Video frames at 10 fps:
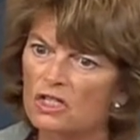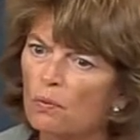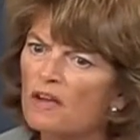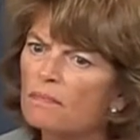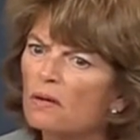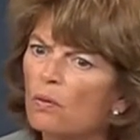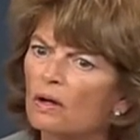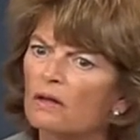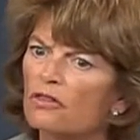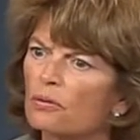So we've been
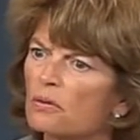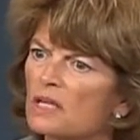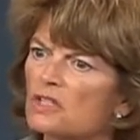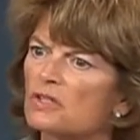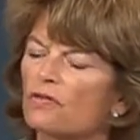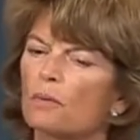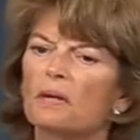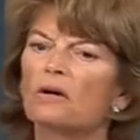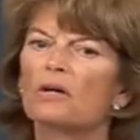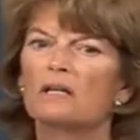working through this for a
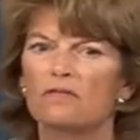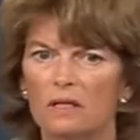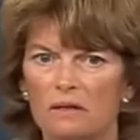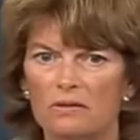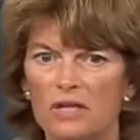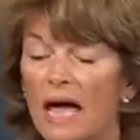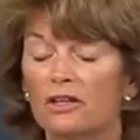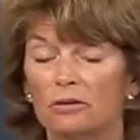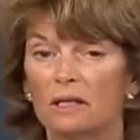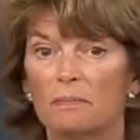period of years,
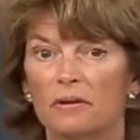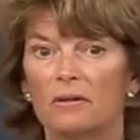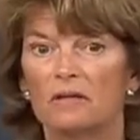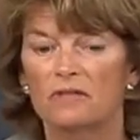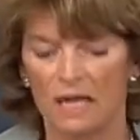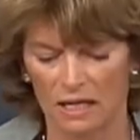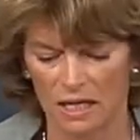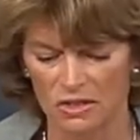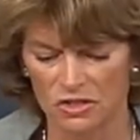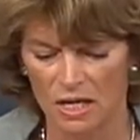actually a period of
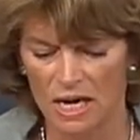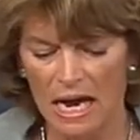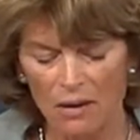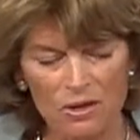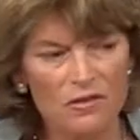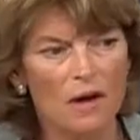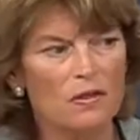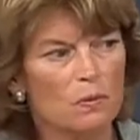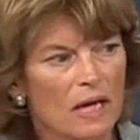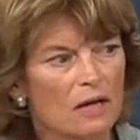decades. And we thought
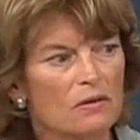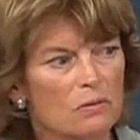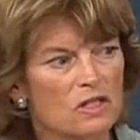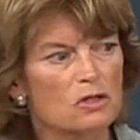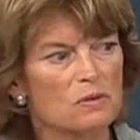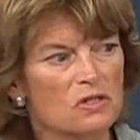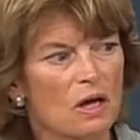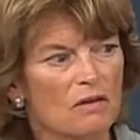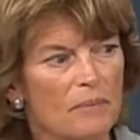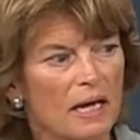that we had this
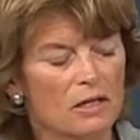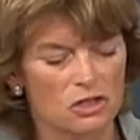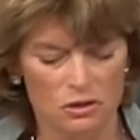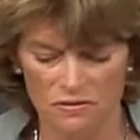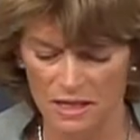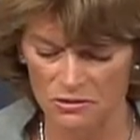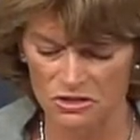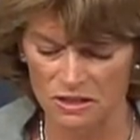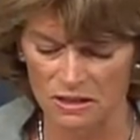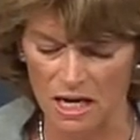resolved back in
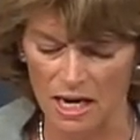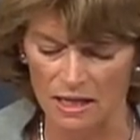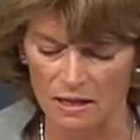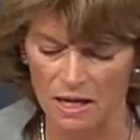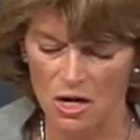2009.